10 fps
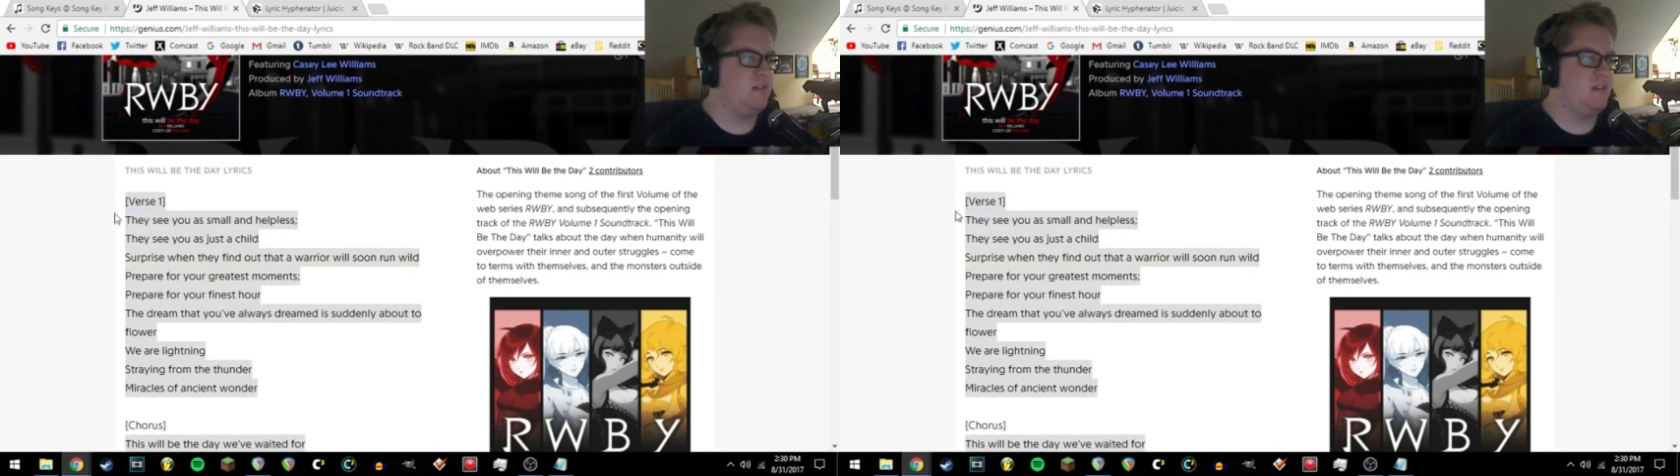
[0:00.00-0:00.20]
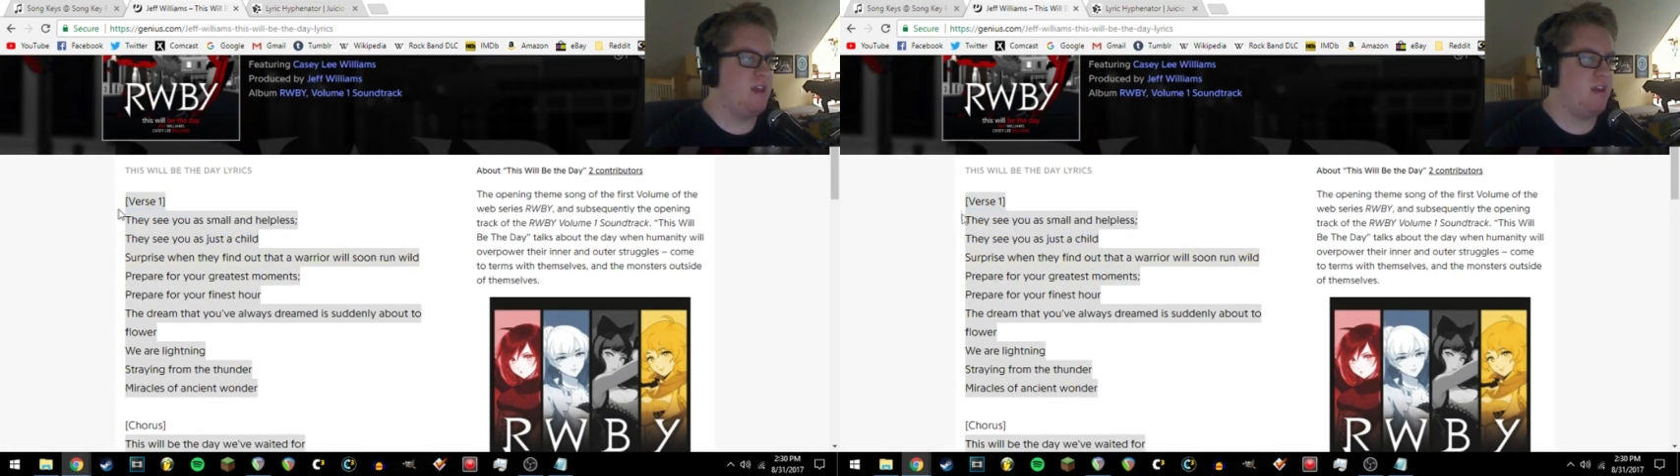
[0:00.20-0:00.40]

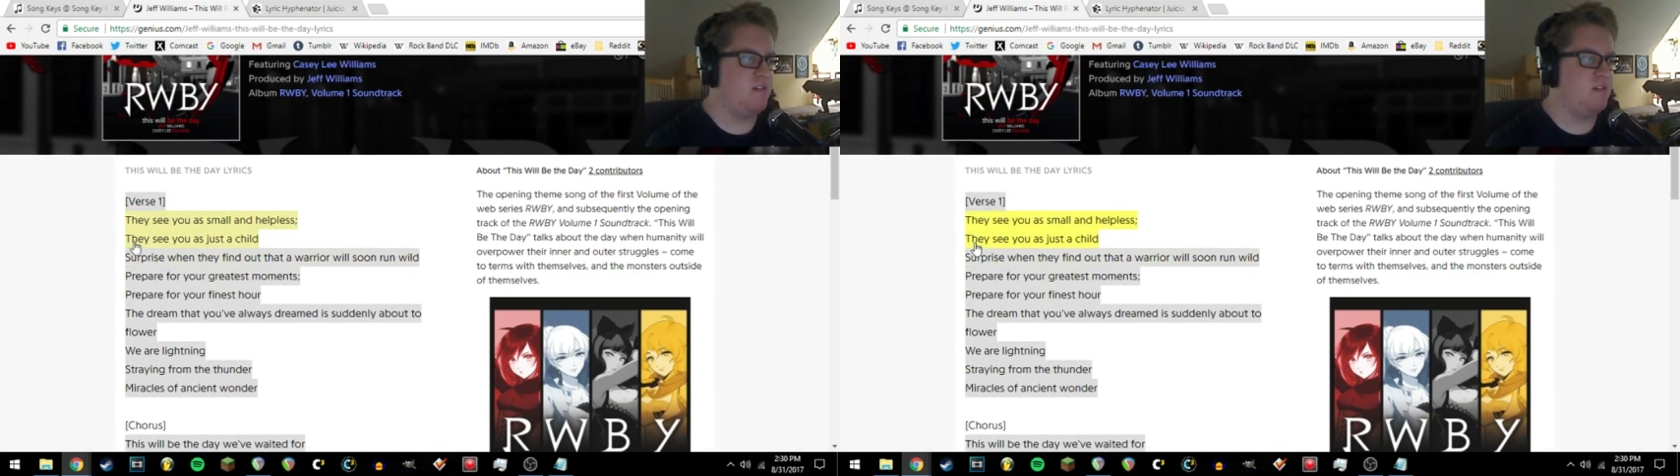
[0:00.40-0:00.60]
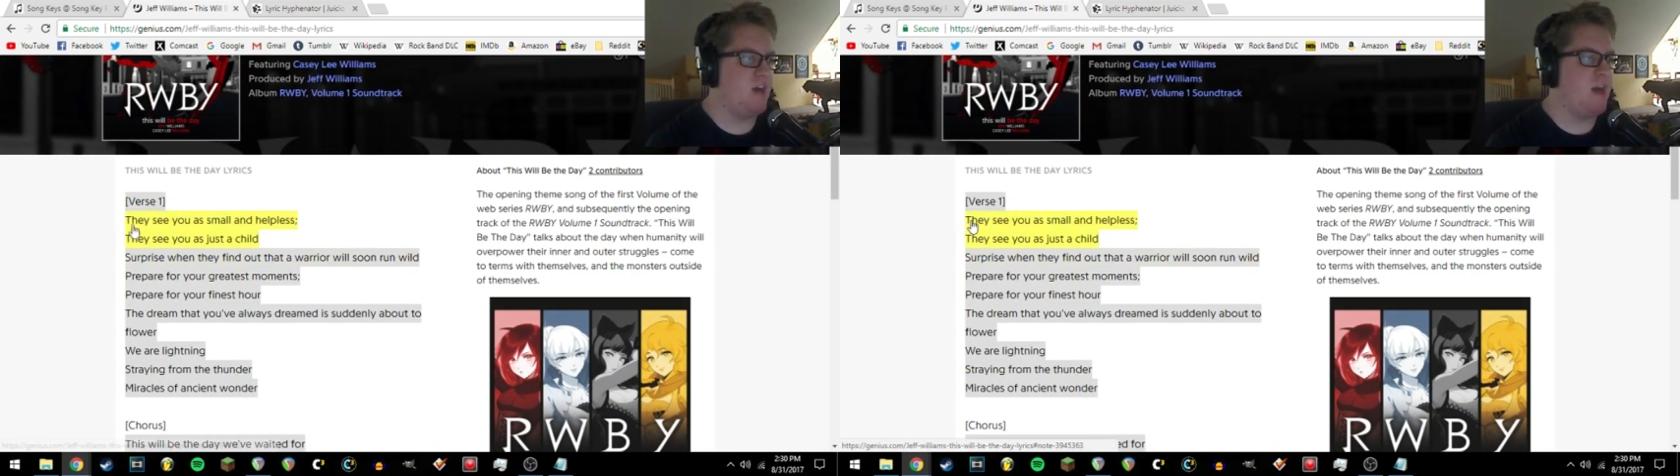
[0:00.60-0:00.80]
they
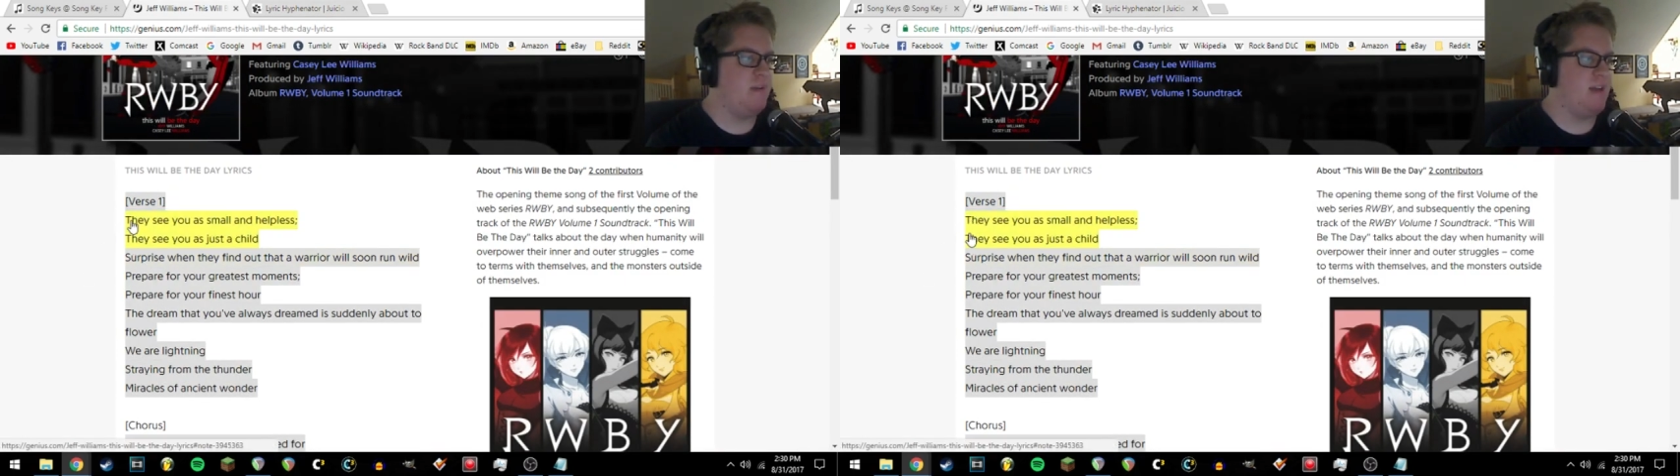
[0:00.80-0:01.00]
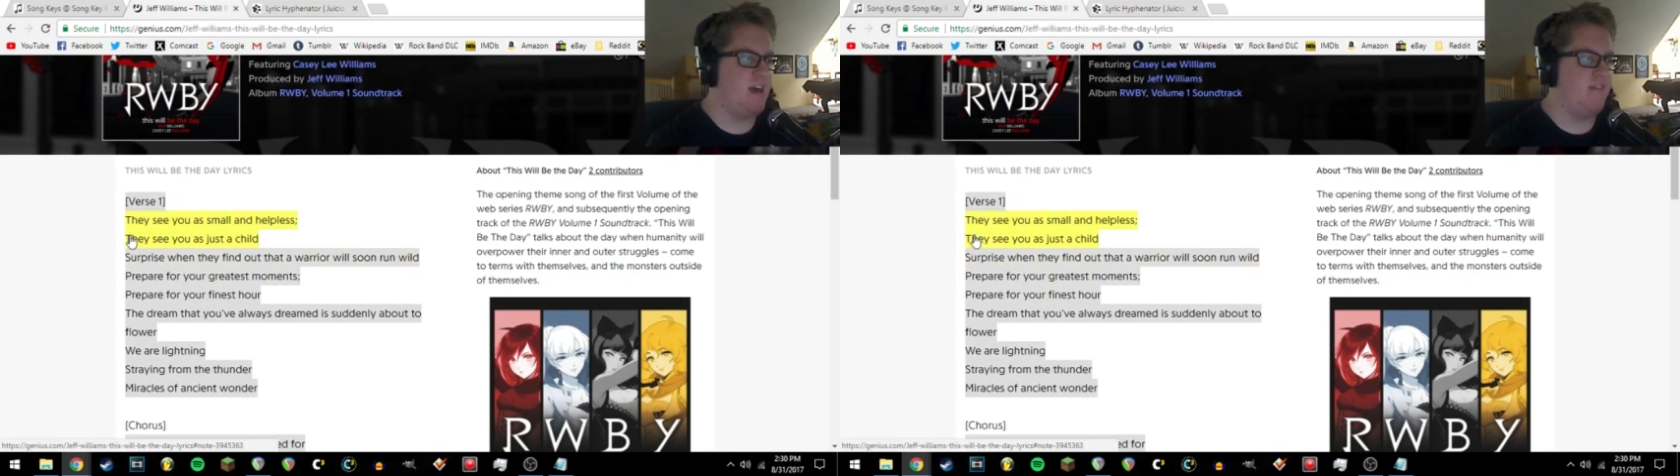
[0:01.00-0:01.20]
so
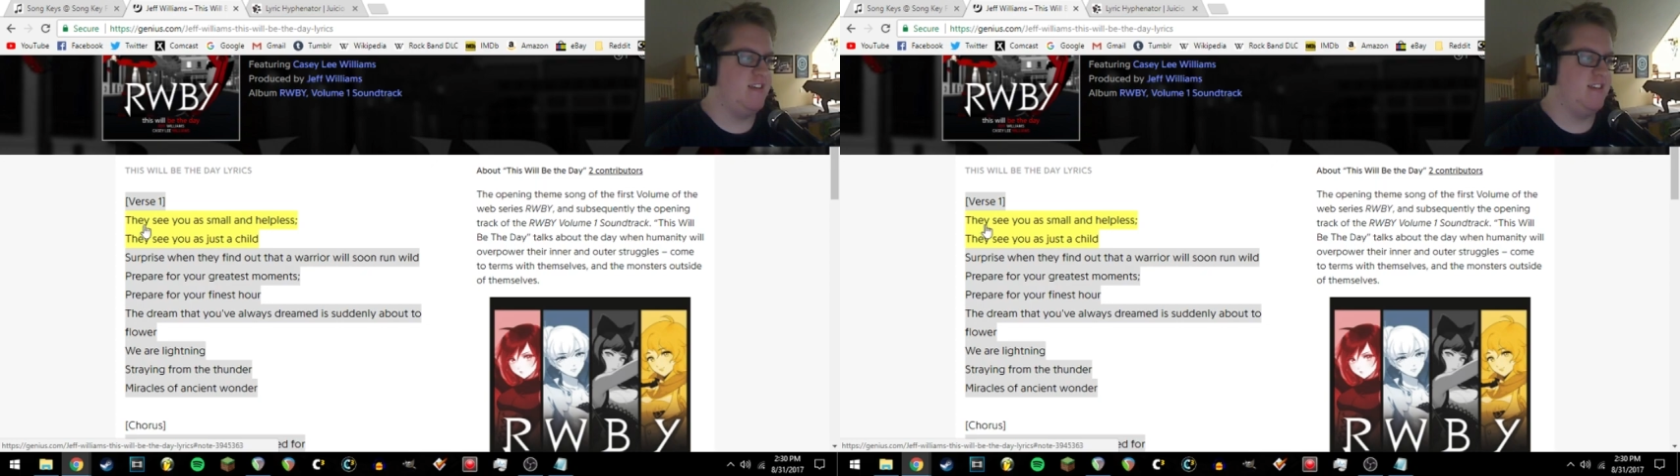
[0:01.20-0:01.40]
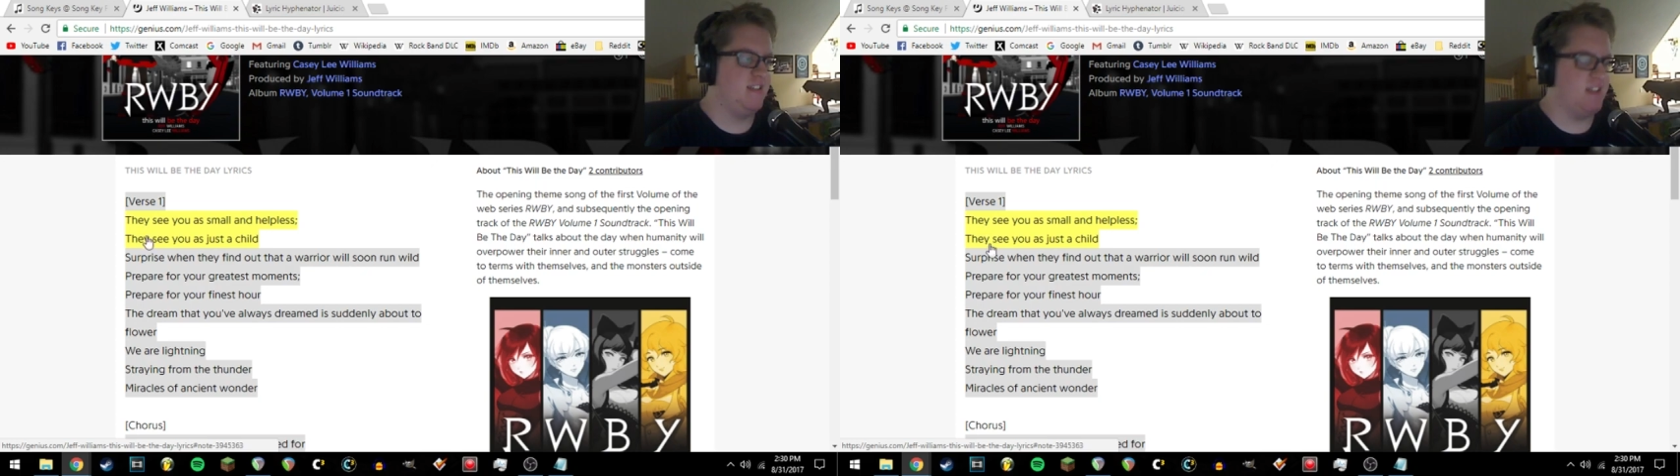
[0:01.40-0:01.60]
happen to have
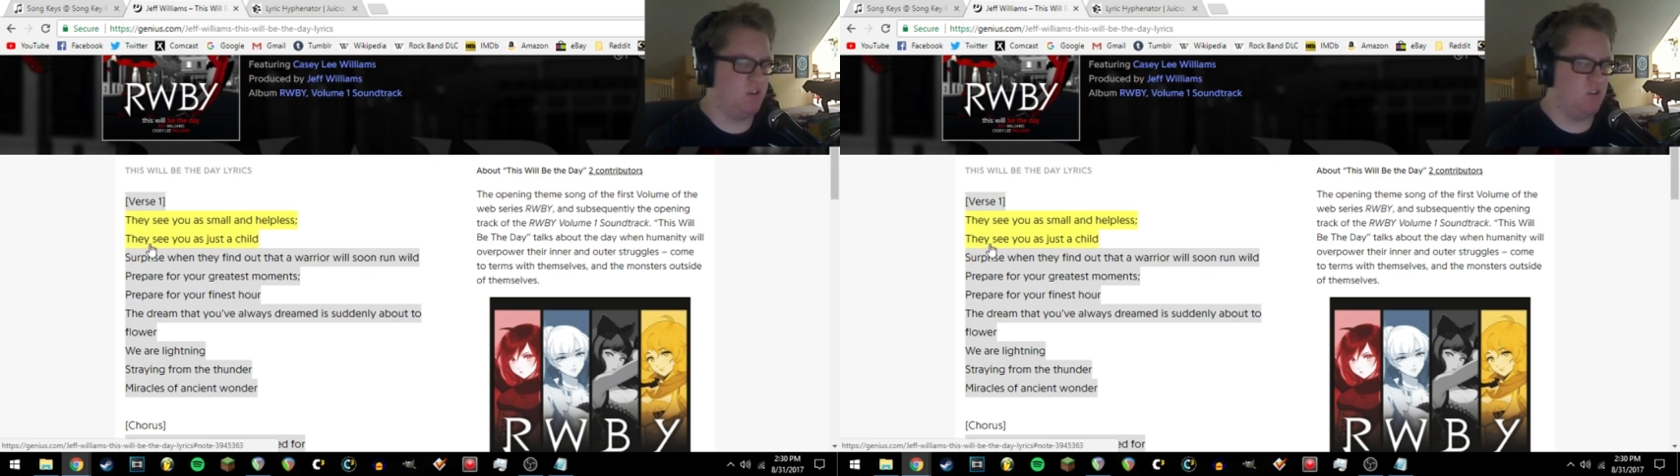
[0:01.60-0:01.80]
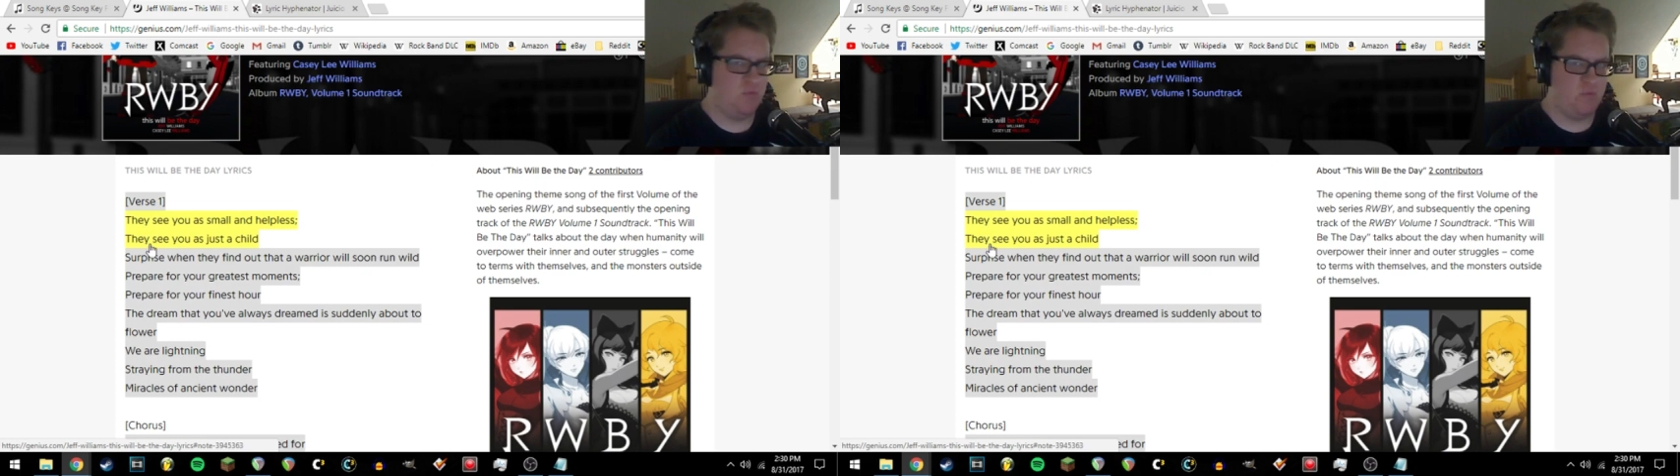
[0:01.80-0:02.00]
this as
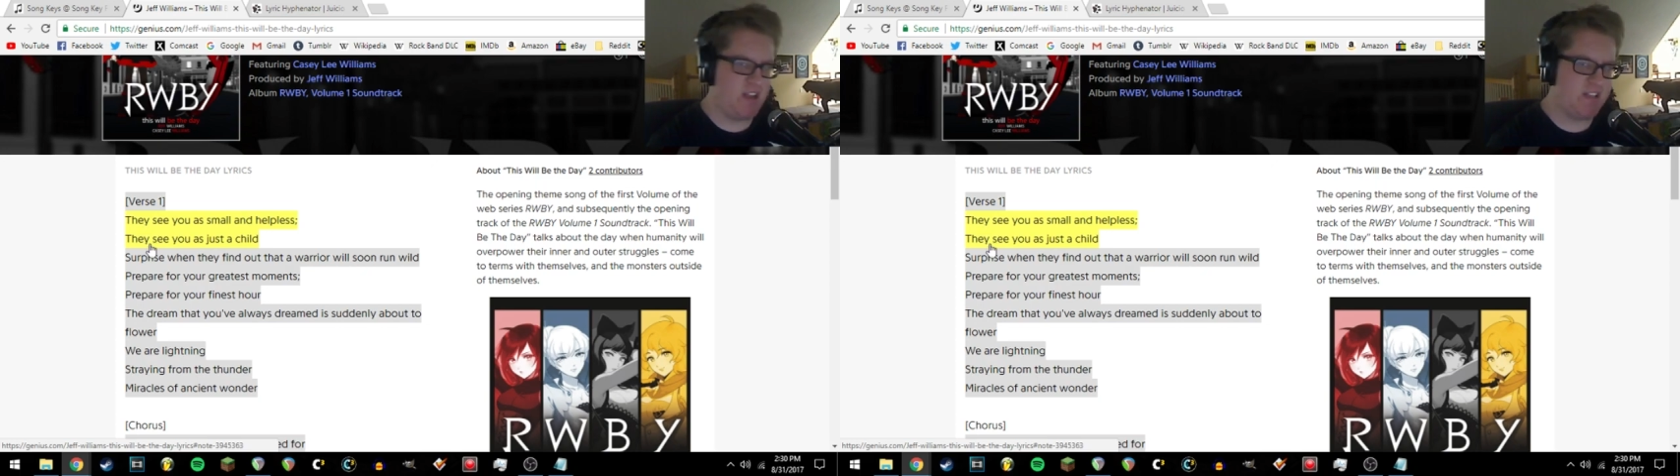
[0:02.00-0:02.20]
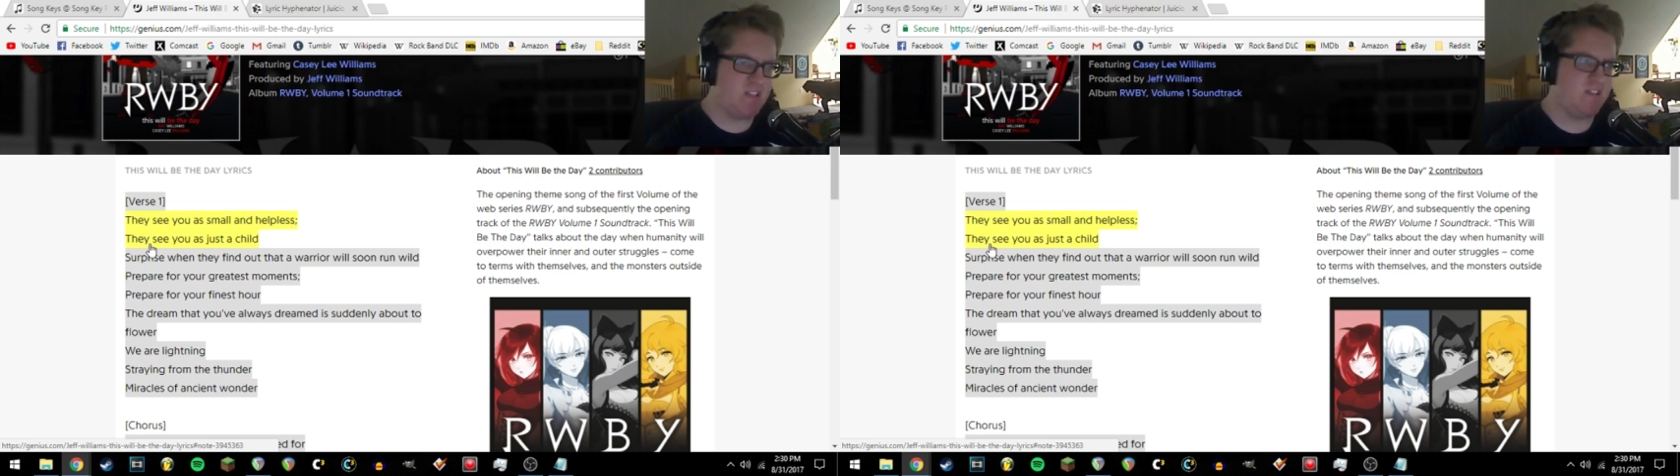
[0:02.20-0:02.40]
like two
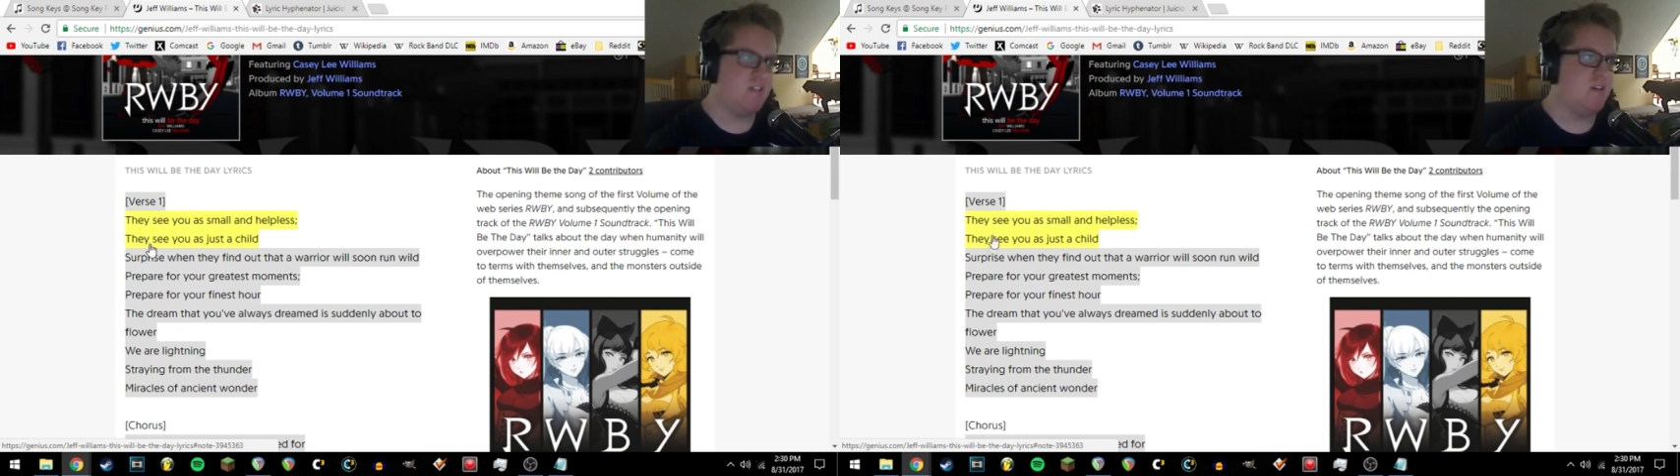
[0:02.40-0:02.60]
phrases,